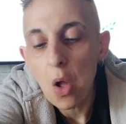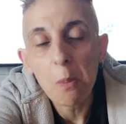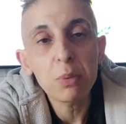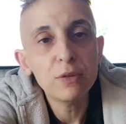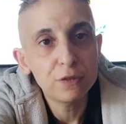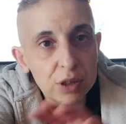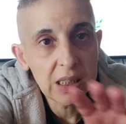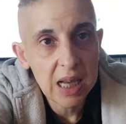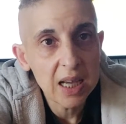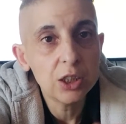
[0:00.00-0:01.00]
But 3
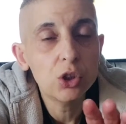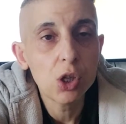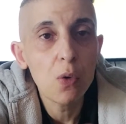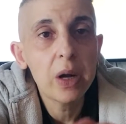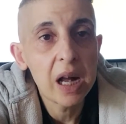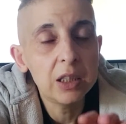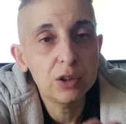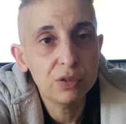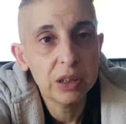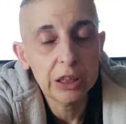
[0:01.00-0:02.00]
days is okay in the
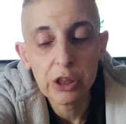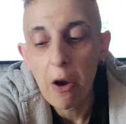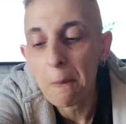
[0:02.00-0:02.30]
fridge.